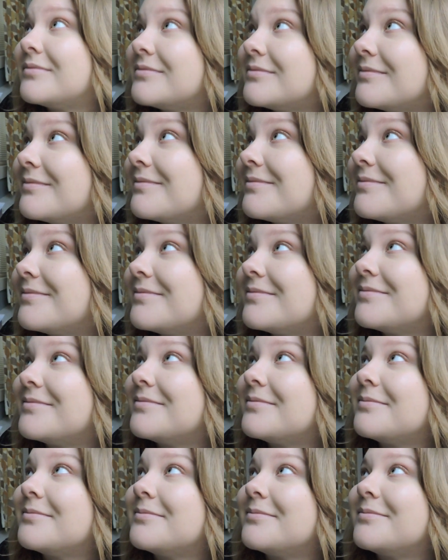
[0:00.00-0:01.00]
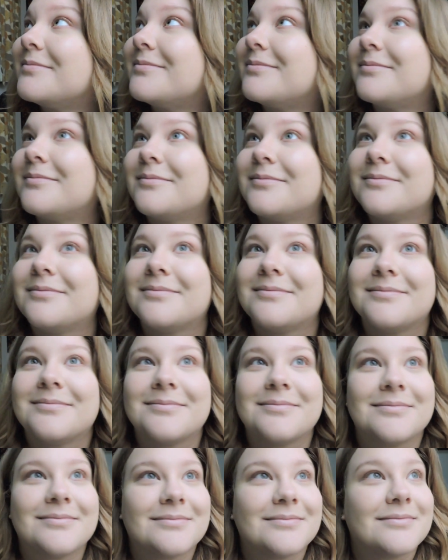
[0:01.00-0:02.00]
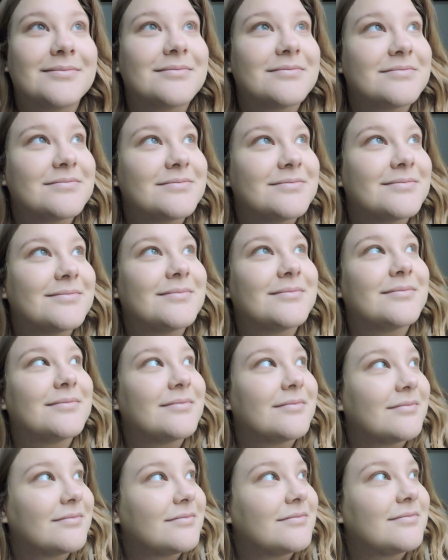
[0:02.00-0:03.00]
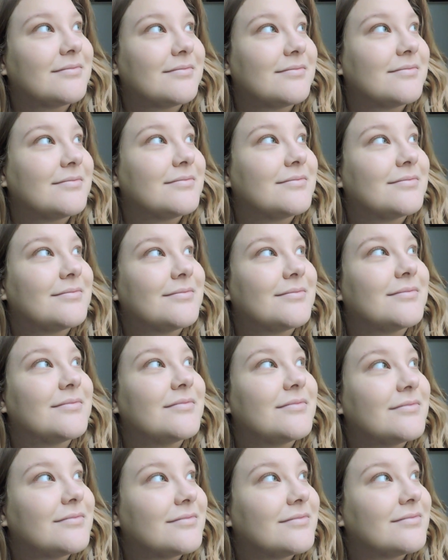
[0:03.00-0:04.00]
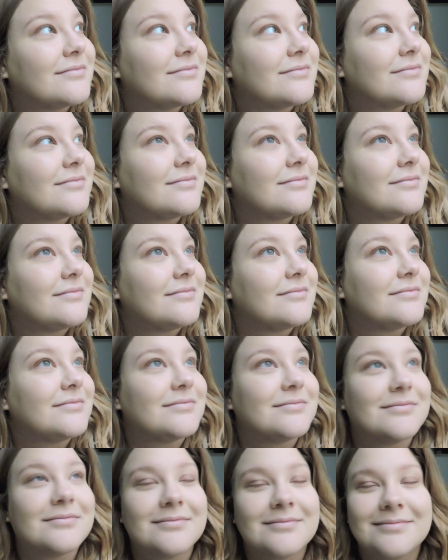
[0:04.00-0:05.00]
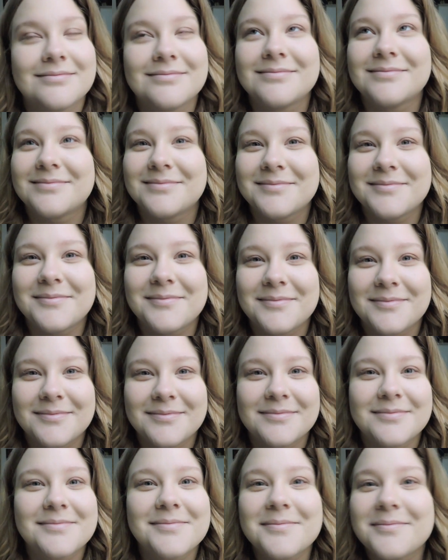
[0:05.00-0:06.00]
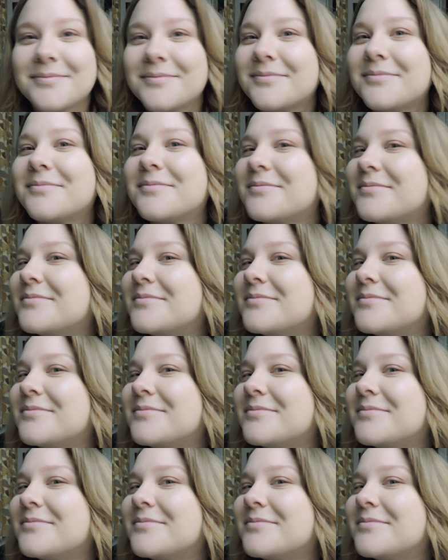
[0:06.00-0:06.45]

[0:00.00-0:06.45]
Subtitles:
(silence)